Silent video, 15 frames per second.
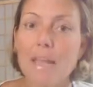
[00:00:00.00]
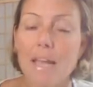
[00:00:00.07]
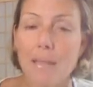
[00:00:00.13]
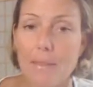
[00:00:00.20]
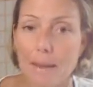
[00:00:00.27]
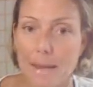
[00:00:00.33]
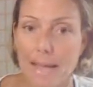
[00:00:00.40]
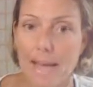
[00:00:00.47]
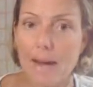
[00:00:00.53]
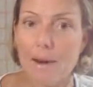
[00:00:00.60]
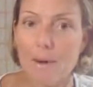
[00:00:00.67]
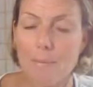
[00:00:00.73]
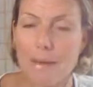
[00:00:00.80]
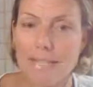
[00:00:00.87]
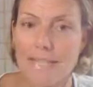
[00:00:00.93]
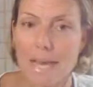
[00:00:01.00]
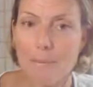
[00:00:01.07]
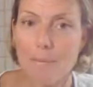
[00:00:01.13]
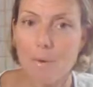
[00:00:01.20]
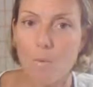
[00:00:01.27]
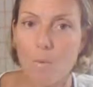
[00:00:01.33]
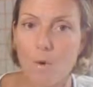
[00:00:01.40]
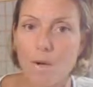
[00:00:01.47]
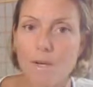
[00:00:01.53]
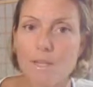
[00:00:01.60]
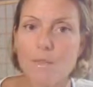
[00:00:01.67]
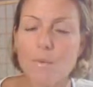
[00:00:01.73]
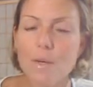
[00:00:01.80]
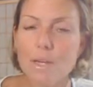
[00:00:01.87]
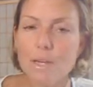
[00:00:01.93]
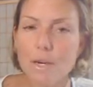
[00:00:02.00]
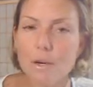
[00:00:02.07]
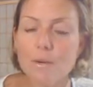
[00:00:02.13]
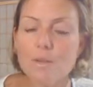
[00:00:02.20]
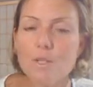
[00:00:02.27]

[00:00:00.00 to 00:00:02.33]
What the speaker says: and then how to make tapping work as we go